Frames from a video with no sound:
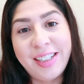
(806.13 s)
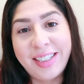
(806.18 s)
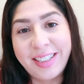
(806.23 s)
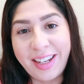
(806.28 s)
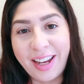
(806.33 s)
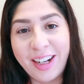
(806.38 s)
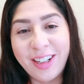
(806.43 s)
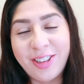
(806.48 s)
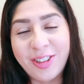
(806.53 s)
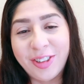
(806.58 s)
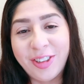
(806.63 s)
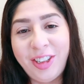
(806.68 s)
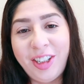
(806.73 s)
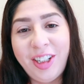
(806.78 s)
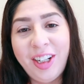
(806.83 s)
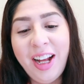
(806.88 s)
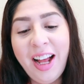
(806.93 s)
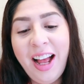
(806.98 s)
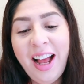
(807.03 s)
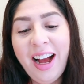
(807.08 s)

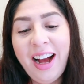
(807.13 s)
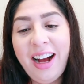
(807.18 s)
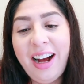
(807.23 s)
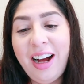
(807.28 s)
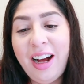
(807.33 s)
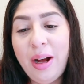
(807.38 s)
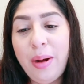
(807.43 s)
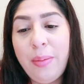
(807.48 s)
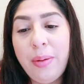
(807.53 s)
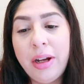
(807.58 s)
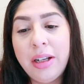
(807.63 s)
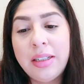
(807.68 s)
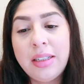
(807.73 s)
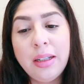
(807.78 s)
schedule um,